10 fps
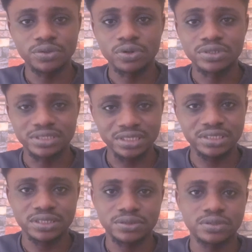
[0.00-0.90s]
or
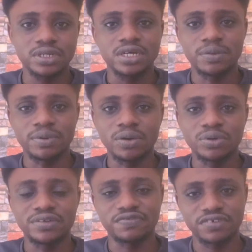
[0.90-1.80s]
detail about
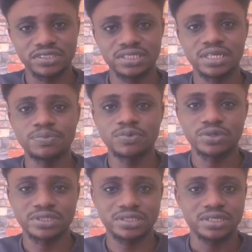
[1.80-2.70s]
what the first clip
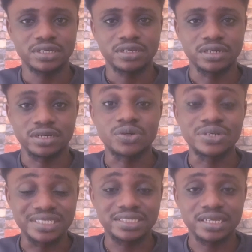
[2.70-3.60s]
was or
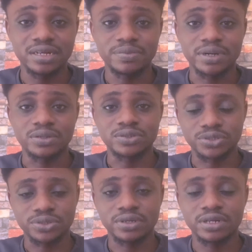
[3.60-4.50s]
is saying about or is
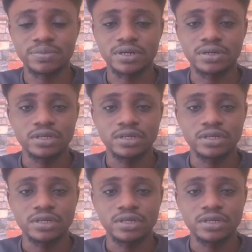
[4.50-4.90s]
talking about.